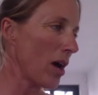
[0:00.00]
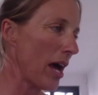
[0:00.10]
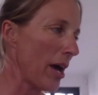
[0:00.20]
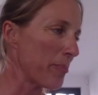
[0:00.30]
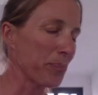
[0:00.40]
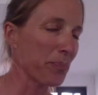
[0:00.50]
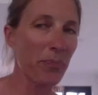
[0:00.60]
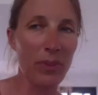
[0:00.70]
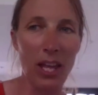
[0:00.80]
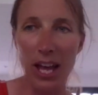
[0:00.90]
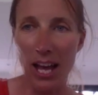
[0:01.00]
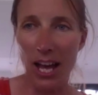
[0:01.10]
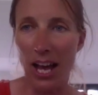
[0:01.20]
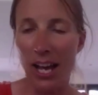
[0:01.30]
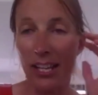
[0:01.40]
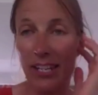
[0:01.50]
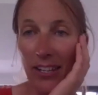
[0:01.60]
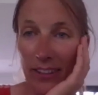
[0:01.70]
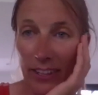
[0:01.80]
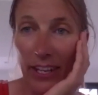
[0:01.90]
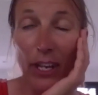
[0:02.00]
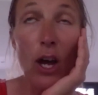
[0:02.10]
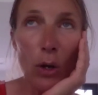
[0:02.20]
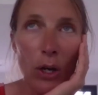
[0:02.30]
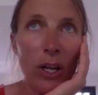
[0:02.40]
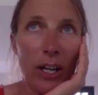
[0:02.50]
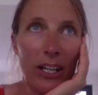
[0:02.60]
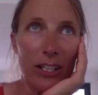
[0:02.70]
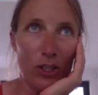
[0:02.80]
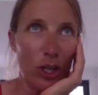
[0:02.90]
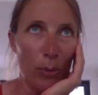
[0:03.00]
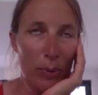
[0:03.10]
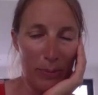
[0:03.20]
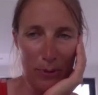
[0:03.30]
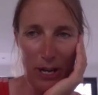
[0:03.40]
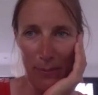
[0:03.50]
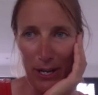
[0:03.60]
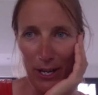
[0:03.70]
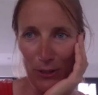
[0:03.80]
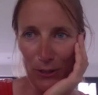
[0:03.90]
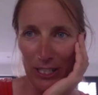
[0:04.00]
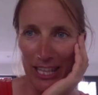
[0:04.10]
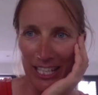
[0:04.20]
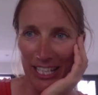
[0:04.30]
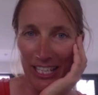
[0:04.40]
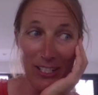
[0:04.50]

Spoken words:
I can no longer shop in Primark or anything.